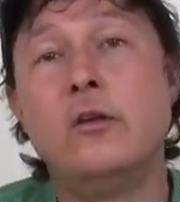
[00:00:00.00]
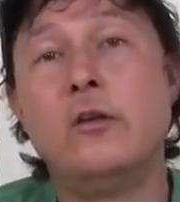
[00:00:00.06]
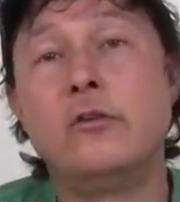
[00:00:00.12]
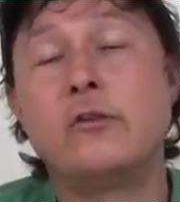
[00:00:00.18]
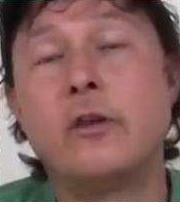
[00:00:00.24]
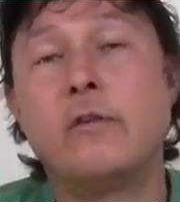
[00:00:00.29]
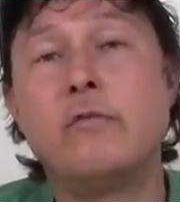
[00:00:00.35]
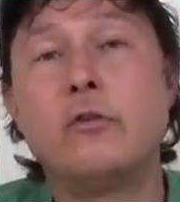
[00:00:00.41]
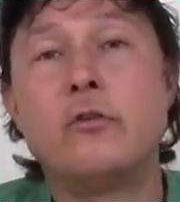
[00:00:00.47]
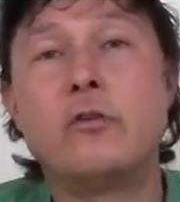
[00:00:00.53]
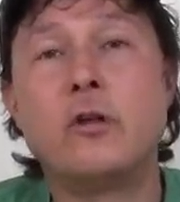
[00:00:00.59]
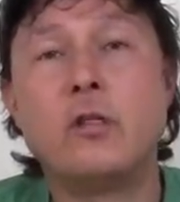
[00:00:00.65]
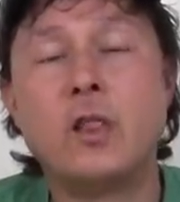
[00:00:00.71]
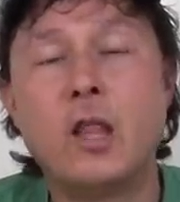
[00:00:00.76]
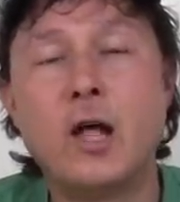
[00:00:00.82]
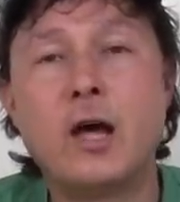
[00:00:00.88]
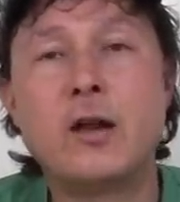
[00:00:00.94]
so I've learned a
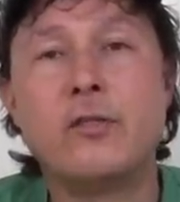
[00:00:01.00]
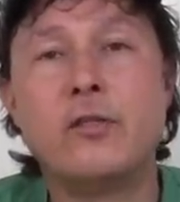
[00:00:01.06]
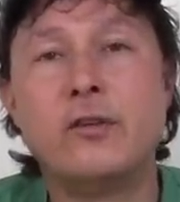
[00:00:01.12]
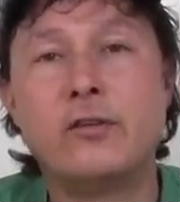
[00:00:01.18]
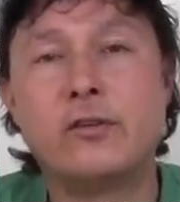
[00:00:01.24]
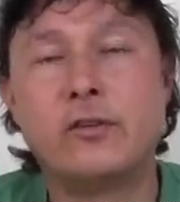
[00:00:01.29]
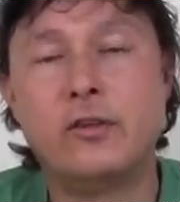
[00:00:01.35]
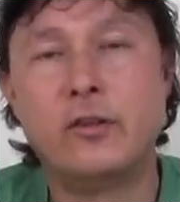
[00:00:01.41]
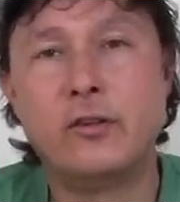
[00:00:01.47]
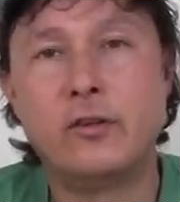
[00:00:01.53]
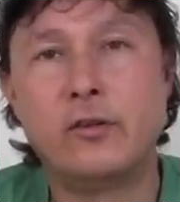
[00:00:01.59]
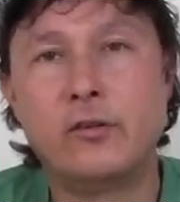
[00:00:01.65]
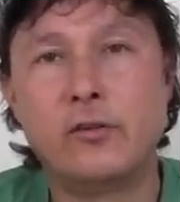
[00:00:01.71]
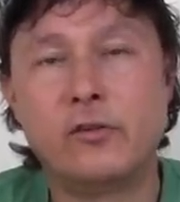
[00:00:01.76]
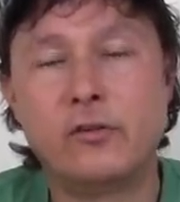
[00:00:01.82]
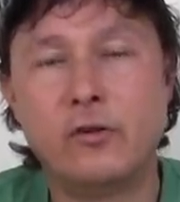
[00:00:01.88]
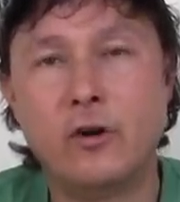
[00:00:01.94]
lot of these
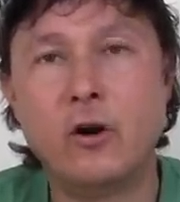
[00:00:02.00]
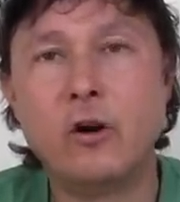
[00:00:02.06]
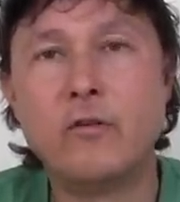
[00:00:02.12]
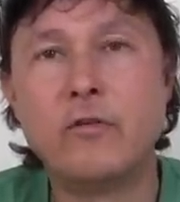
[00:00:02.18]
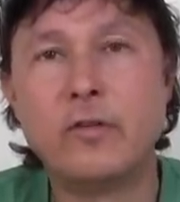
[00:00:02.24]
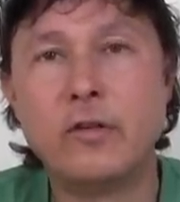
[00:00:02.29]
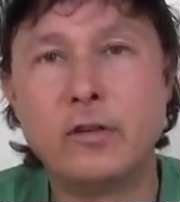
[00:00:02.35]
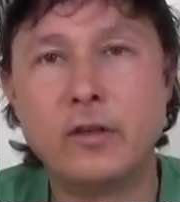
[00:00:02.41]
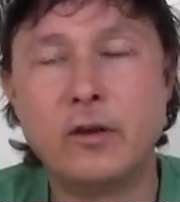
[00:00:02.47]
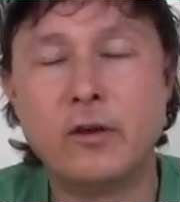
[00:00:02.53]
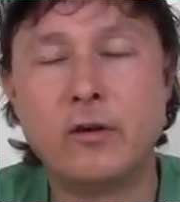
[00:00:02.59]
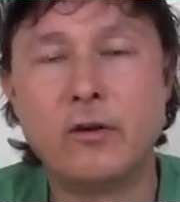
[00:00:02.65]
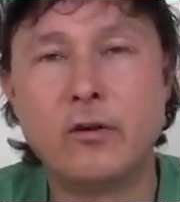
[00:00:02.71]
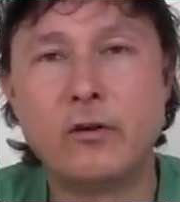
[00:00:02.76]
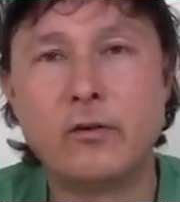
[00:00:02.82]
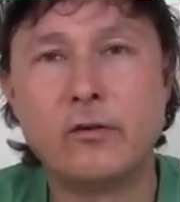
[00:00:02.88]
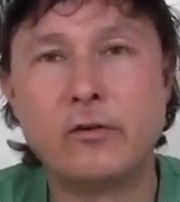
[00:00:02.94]
things over the
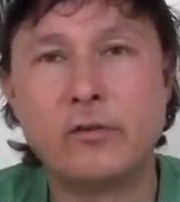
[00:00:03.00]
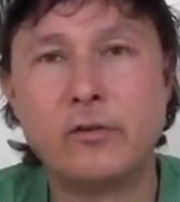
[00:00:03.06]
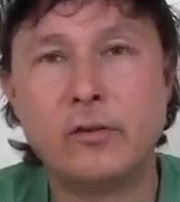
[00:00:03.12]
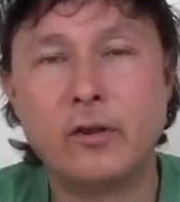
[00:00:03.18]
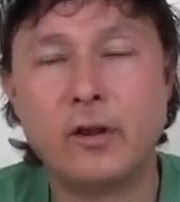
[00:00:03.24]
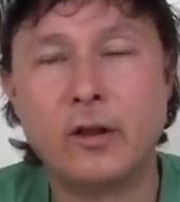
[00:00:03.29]
years,